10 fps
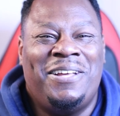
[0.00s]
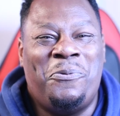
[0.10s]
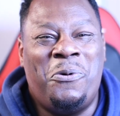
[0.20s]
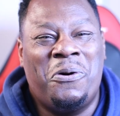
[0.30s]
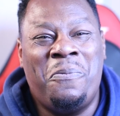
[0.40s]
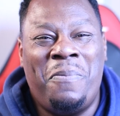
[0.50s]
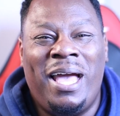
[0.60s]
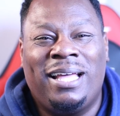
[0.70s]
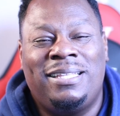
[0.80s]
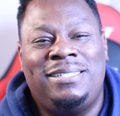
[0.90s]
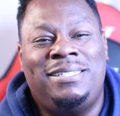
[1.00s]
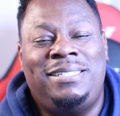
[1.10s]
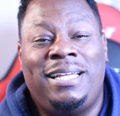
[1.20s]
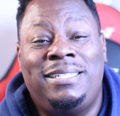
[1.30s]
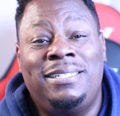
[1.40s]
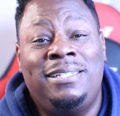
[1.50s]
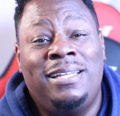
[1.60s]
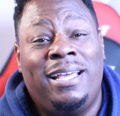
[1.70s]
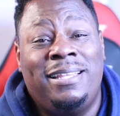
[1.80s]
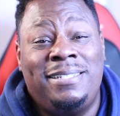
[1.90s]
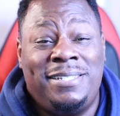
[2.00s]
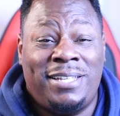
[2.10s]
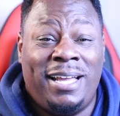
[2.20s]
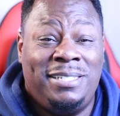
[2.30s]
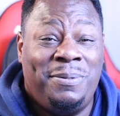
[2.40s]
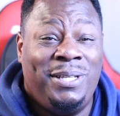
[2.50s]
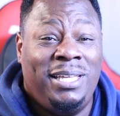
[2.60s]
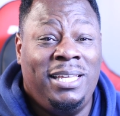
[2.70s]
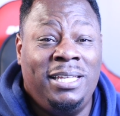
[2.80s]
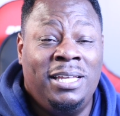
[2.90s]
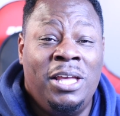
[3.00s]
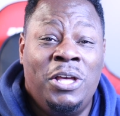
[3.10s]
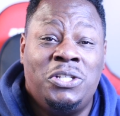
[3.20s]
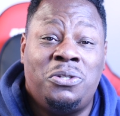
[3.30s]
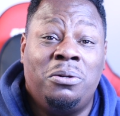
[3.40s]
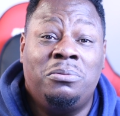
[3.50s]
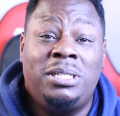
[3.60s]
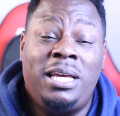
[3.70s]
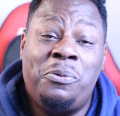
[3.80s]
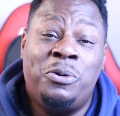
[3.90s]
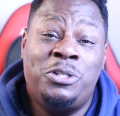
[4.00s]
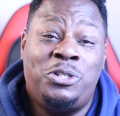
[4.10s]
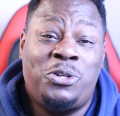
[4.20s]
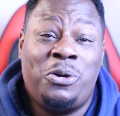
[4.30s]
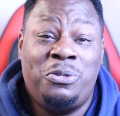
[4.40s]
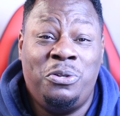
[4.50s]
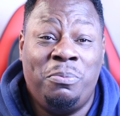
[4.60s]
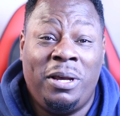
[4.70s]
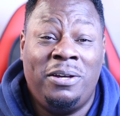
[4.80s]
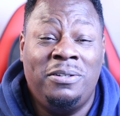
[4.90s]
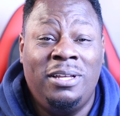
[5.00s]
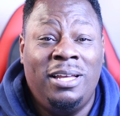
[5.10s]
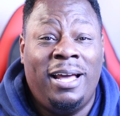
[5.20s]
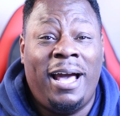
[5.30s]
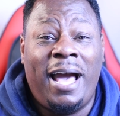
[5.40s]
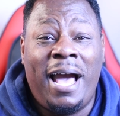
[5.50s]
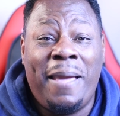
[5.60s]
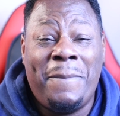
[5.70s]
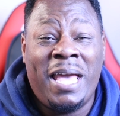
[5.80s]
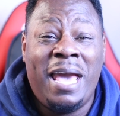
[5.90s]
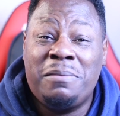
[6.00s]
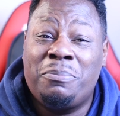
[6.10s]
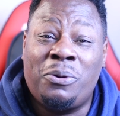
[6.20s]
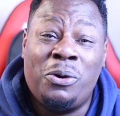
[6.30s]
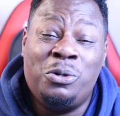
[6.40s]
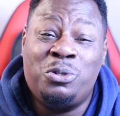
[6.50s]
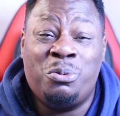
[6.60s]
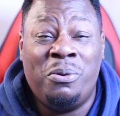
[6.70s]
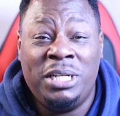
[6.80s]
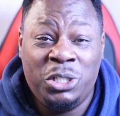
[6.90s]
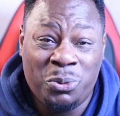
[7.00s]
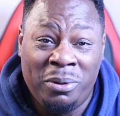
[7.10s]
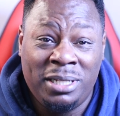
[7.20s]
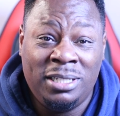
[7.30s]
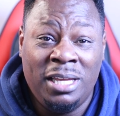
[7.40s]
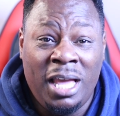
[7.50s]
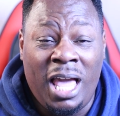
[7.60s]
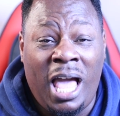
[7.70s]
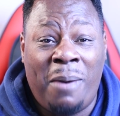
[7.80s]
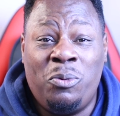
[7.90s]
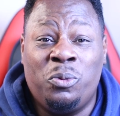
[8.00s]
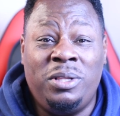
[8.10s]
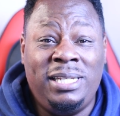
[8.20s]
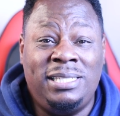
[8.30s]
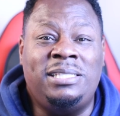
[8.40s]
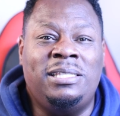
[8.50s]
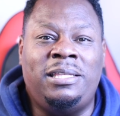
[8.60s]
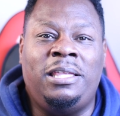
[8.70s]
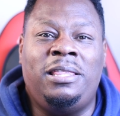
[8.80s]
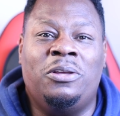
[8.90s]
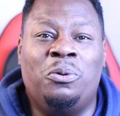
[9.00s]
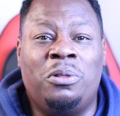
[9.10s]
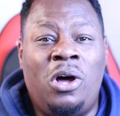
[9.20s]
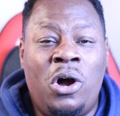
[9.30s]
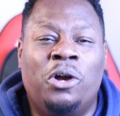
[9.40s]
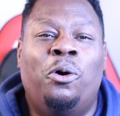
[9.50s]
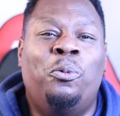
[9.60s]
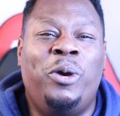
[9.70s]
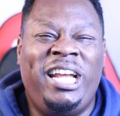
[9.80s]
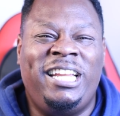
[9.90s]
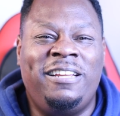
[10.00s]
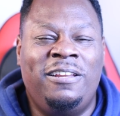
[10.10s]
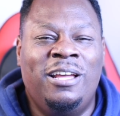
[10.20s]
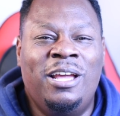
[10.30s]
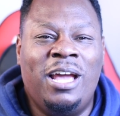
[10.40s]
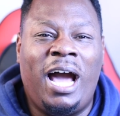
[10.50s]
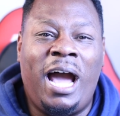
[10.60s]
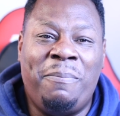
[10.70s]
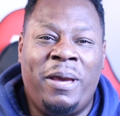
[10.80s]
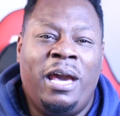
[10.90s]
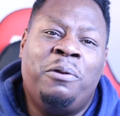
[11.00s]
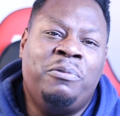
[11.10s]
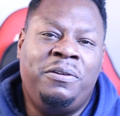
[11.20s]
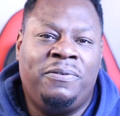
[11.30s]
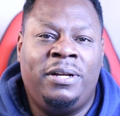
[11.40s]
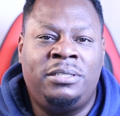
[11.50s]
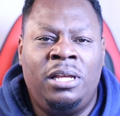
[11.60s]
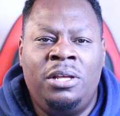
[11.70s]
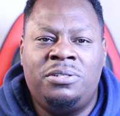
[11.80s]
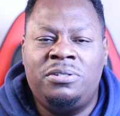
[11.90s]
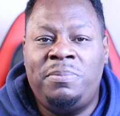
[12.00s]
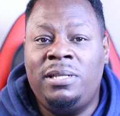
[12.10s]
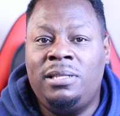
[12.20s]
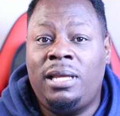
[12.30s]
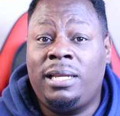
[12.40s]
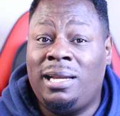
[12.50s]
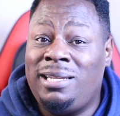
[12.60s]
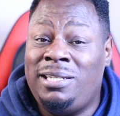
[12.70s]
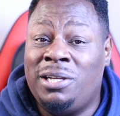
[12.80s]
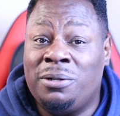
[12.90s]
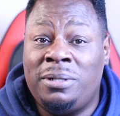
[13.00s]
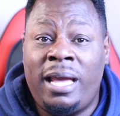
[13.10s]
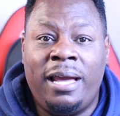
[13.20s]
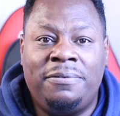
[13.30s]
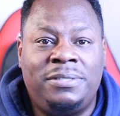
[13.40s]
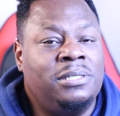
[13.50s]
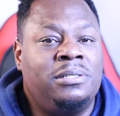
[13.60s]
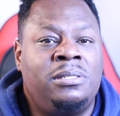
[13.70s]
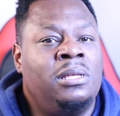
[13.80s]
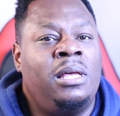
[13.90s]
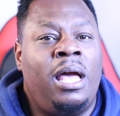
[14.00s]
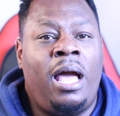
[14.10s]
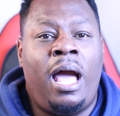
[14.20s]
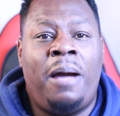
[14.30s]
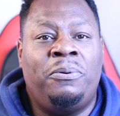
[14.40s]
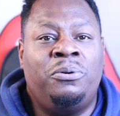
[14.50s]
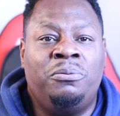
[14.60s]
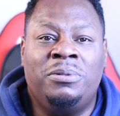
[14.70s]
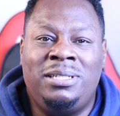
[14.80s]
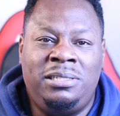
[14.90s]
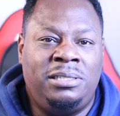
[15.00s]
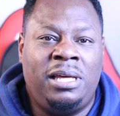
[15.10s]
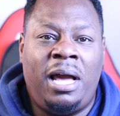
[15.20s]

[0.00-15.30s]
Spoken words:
Welcome back. This is Jason, and this is I Speak Geek. So today I wanted to talk to you about iPad Pro 2020. Apple released the long-awaited iPad refresh. So it's been like a year and a half since Apple released the